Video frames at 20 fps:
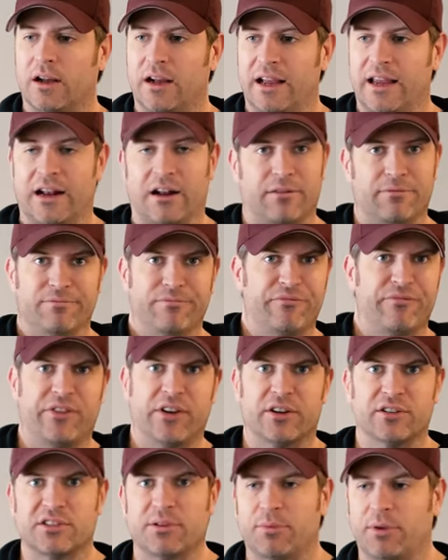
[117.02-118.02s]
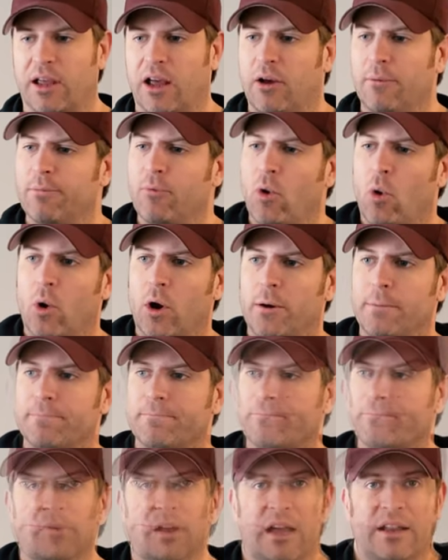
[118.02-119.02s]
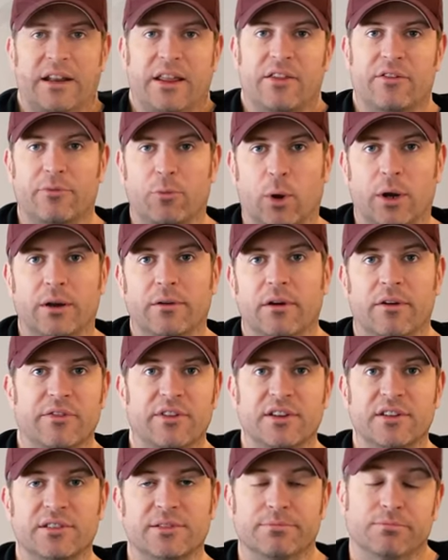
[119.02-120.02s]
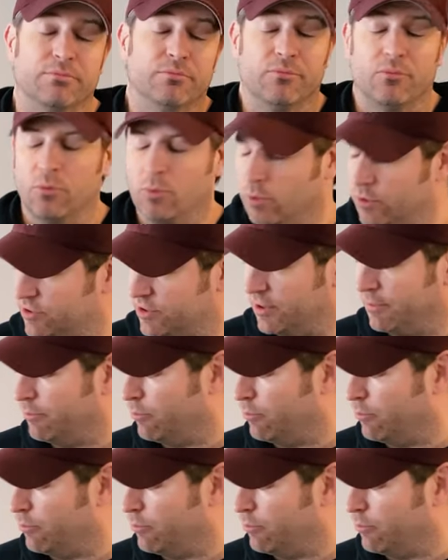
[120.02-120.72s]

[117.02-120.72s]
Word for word: uh, and I'll figure something out, or another one of these. We'll see,